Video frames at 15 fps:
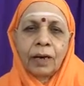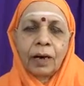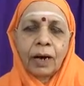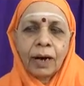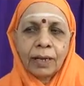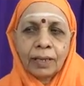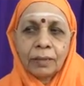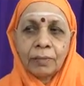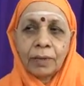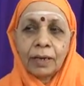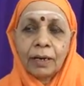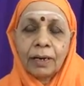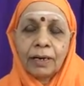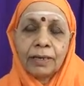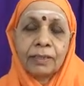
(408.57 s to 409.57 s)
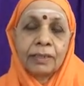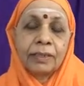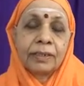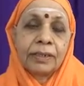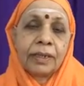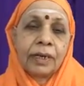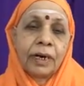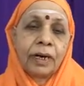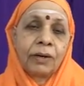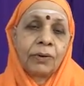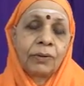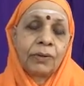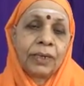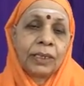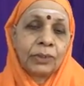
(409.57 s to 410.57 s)
Atma doesn't
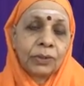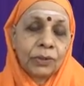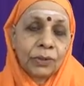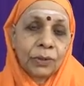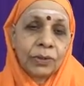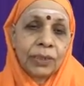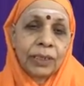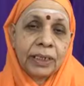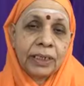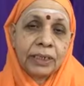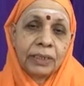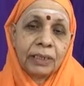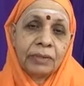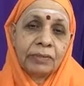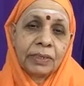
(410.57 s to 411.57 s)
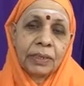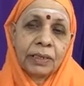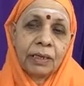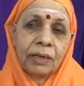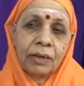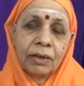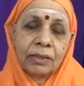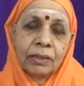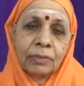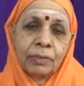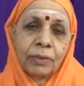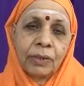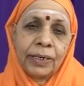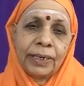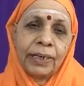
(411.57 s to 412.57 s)
have dissociation with the gross
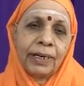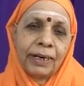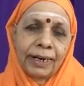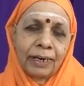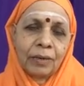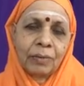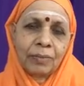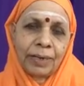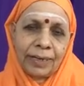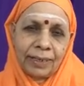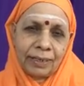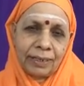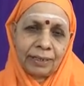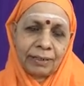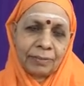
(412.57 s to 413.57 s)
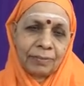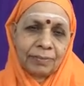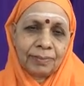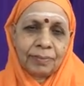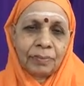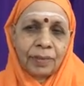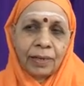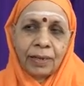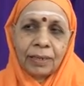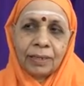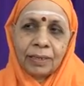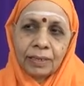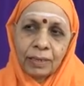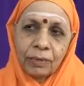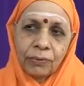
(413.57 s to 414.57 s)
body like mind.
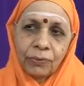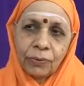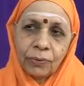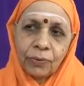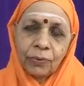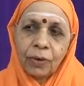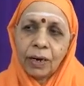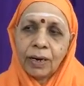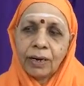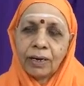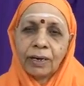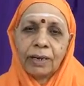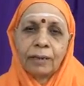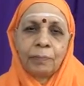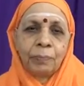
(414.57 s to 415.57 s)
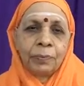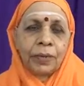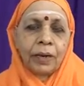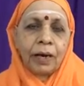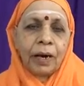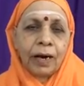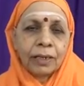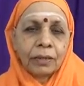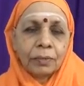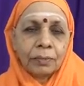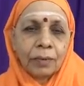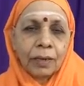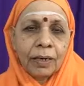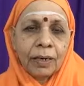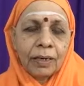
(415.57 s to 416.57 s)
Therefore, what?
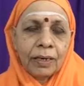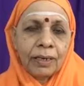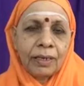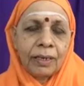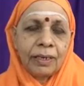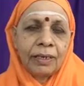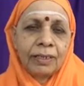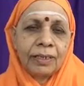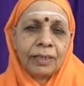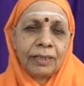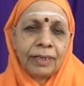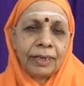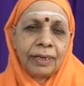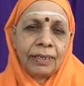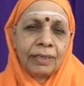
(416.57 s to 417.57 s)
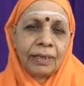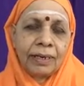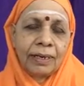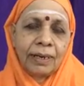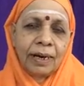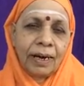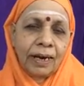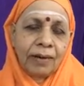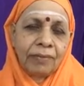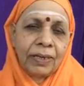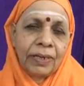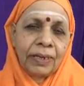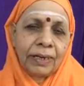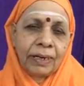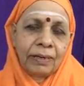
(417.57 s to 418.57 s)
Atma is neither
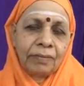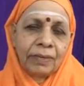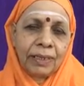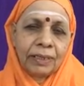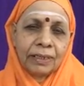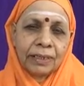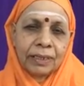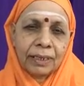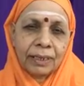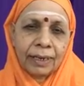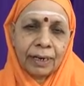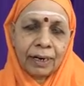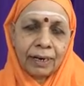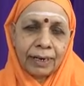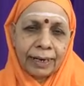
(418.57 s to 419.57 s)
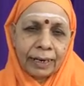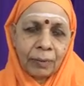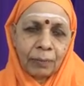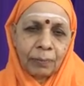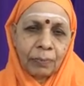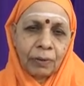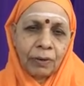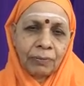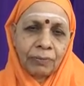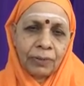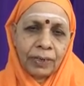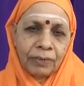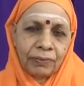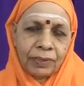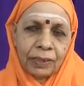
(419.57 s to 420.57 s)
having conventional type
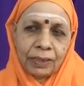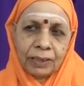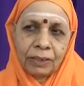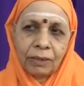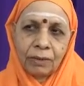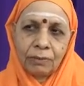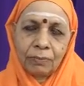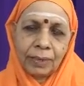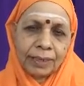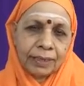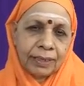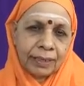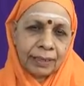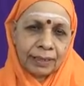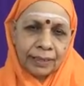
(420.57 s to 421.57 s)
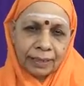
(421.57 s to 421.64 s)
of definition of birth and